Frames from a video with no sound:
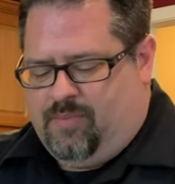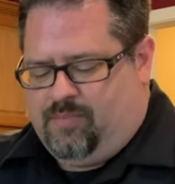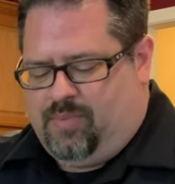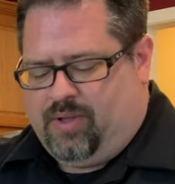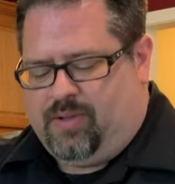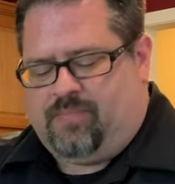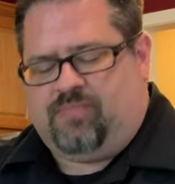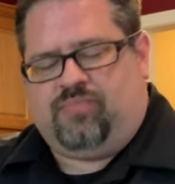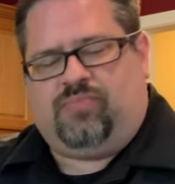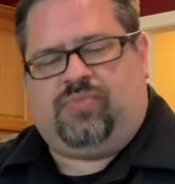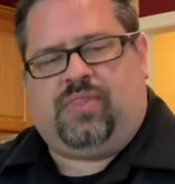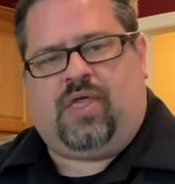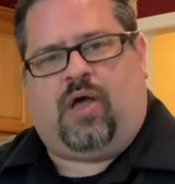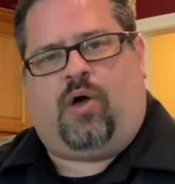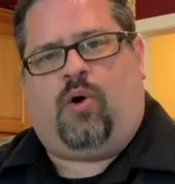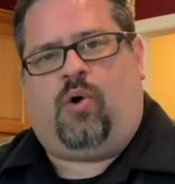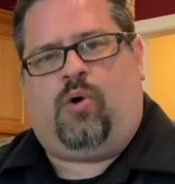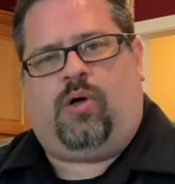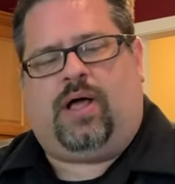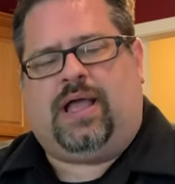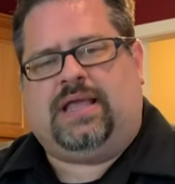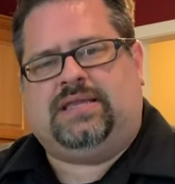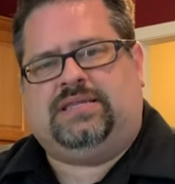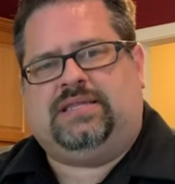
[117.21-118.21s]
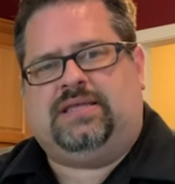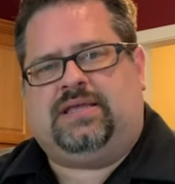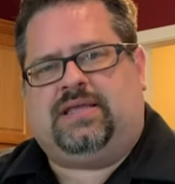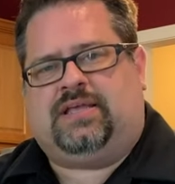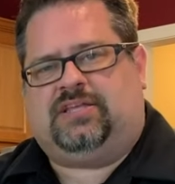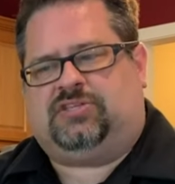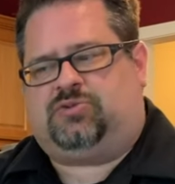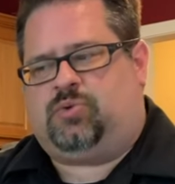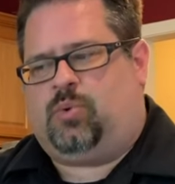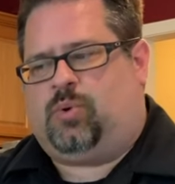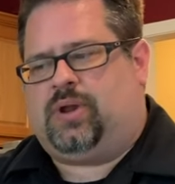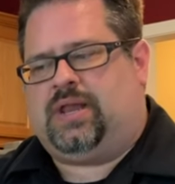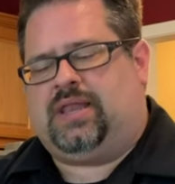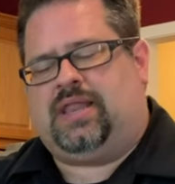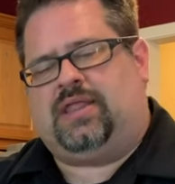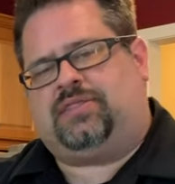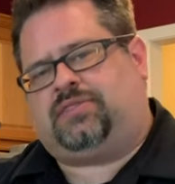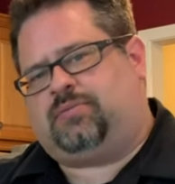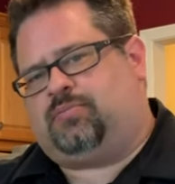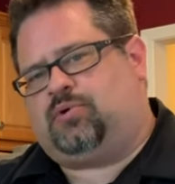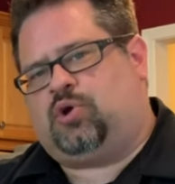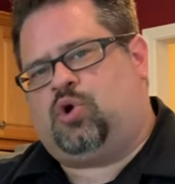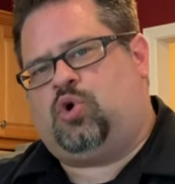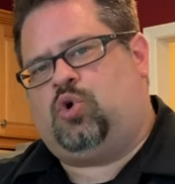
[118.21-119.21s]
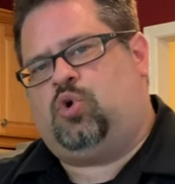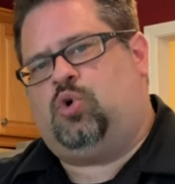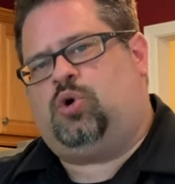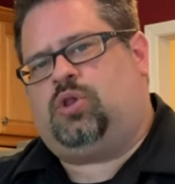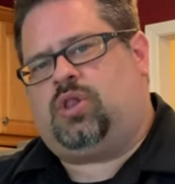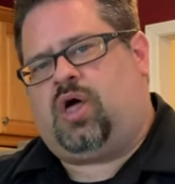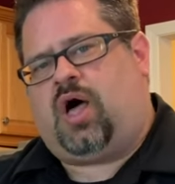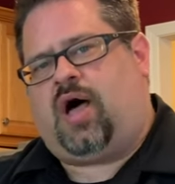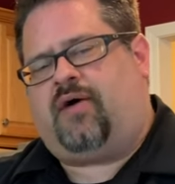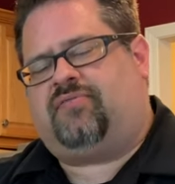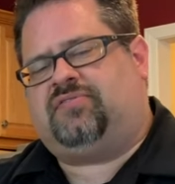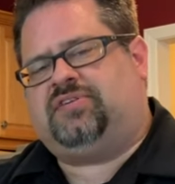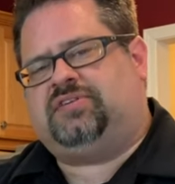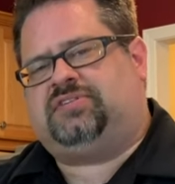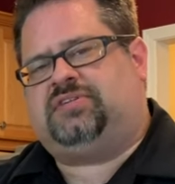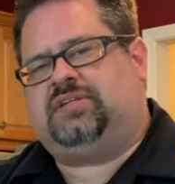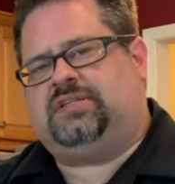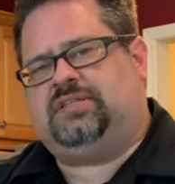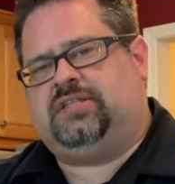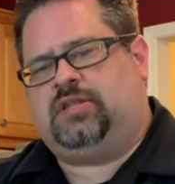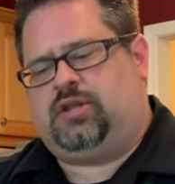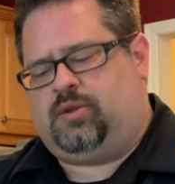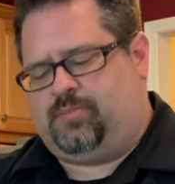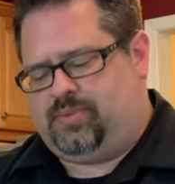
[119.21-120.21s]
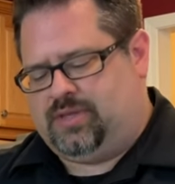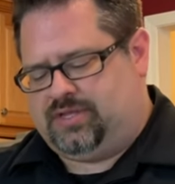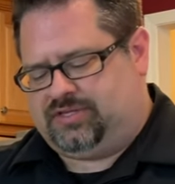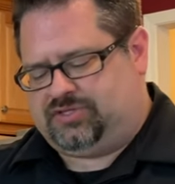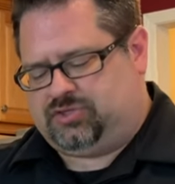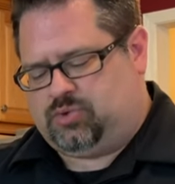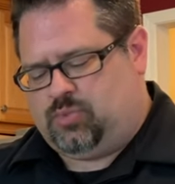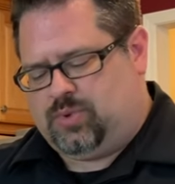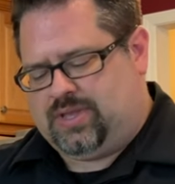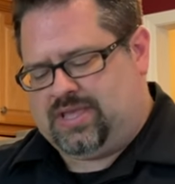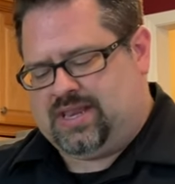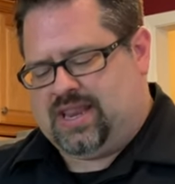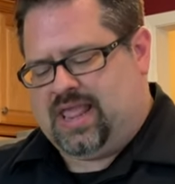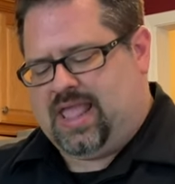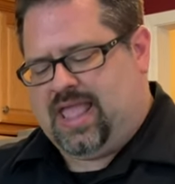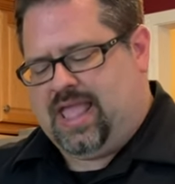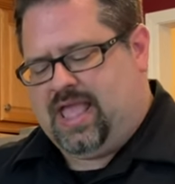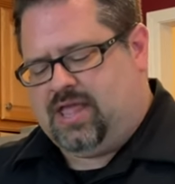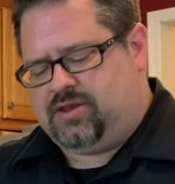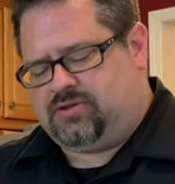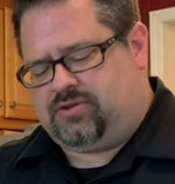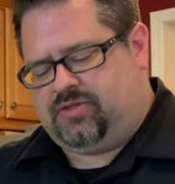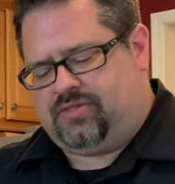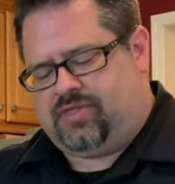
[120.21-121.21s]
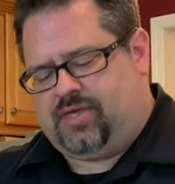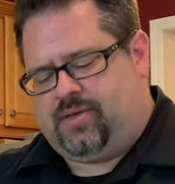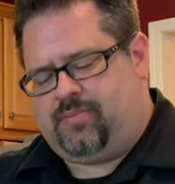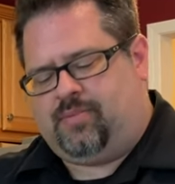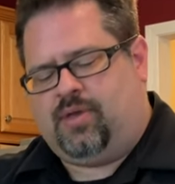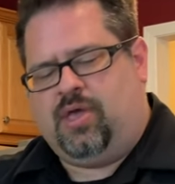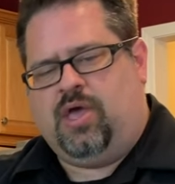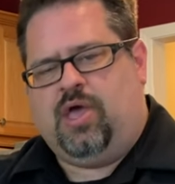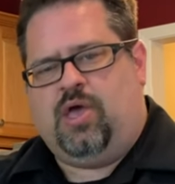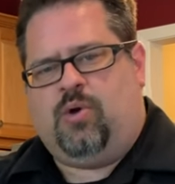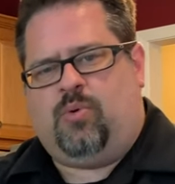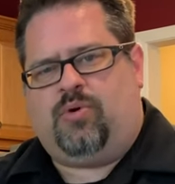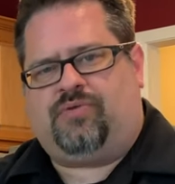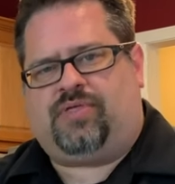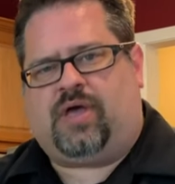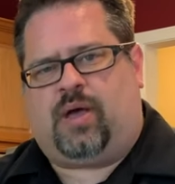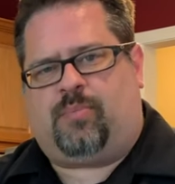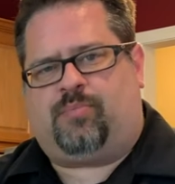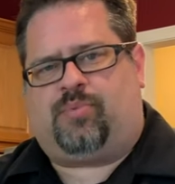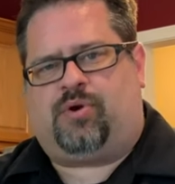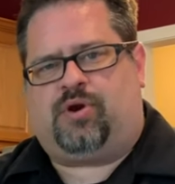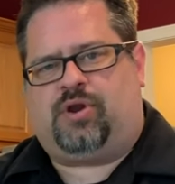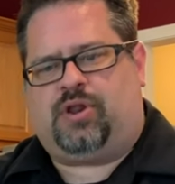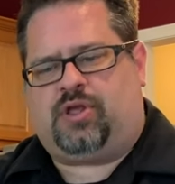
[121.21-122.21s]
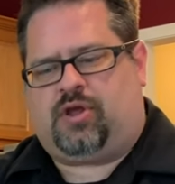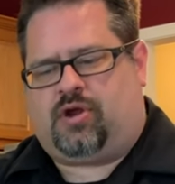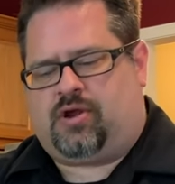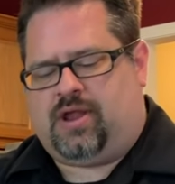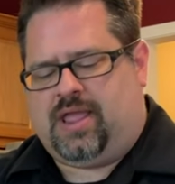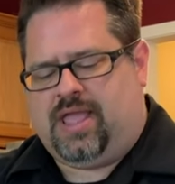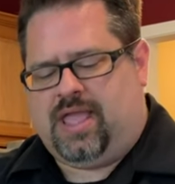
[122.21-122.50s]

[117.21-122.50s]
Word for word: But the whole idea is we wanna let them cool off just a little bit so we can handle them without burning our